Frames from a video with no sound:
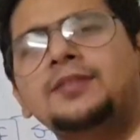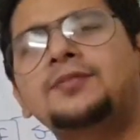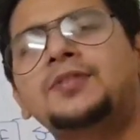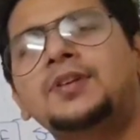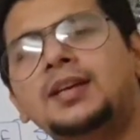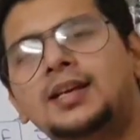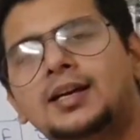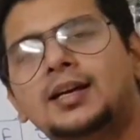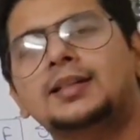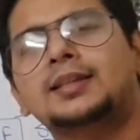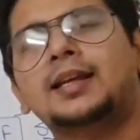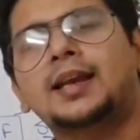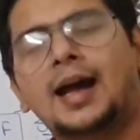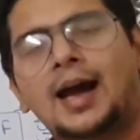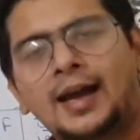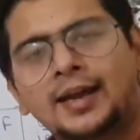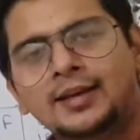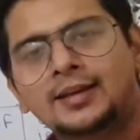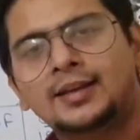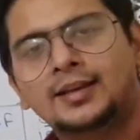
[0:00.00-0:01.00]
weaker than
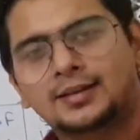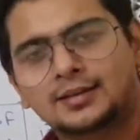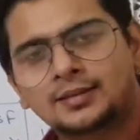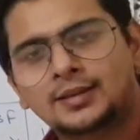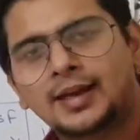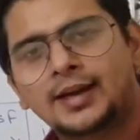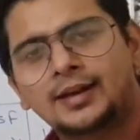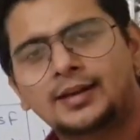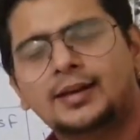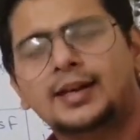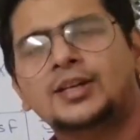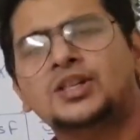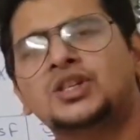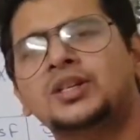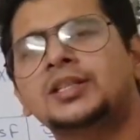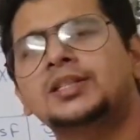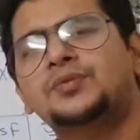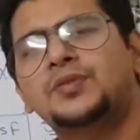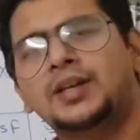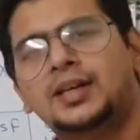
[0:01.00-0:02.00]
ionic. The
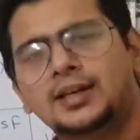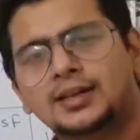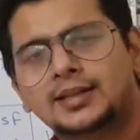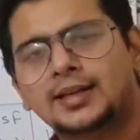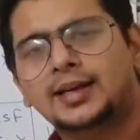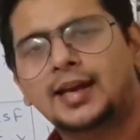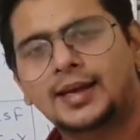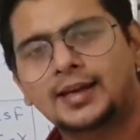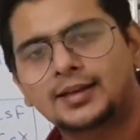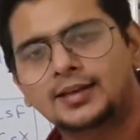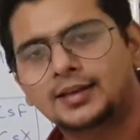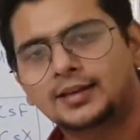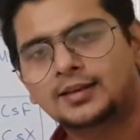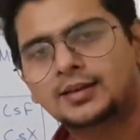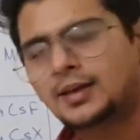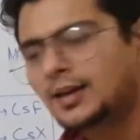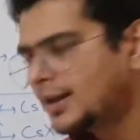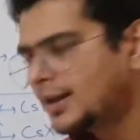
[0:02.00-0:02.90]
interaction is weaker than ionic.